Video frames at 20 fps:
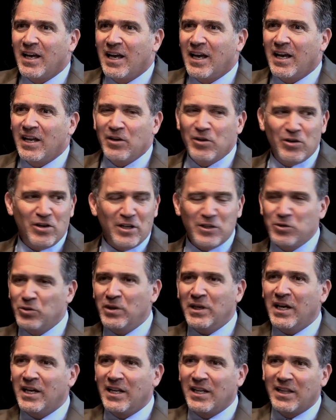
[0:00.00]
and you're not
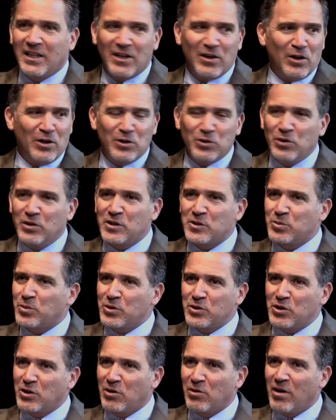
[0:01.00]
doing anything. All you're doing is
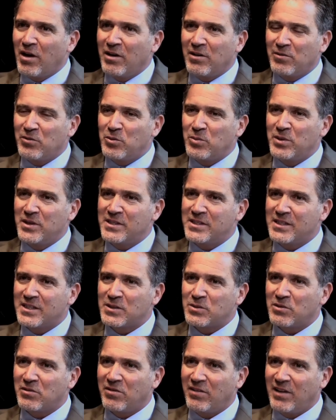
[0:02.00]
pushing around a few
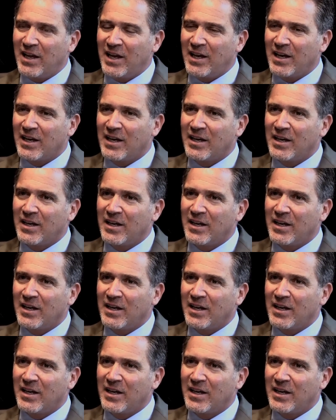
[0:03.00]
peaceniks with a flag.